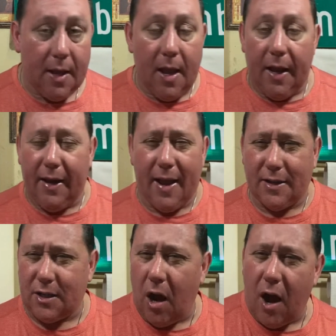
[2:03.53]
He has
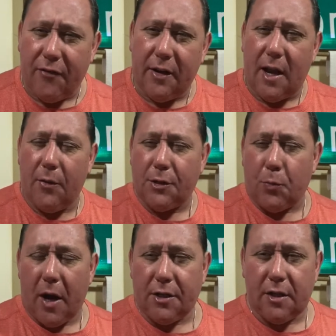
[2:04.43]
coffee now. He's
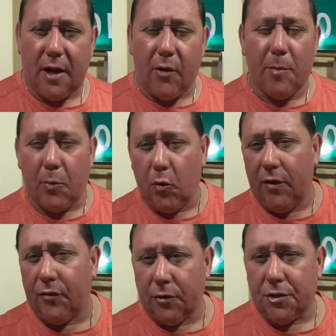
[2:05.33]
branched in. I remember when he
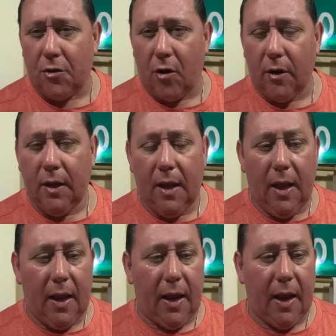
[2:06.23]
first started,
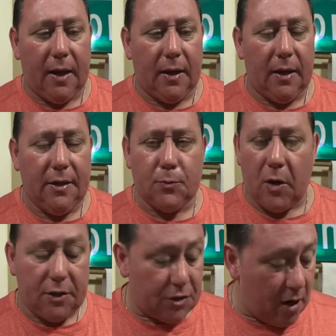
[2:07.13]
and he's
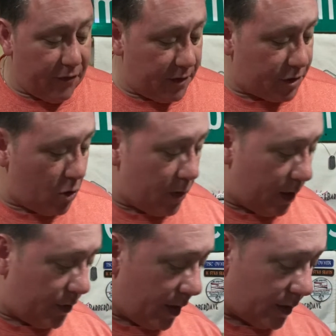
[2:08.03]
branched off into so many
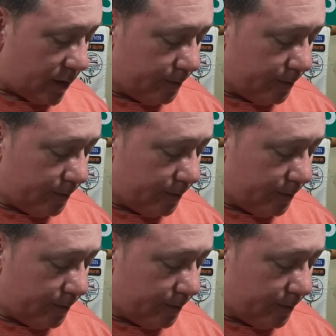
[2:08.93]
things.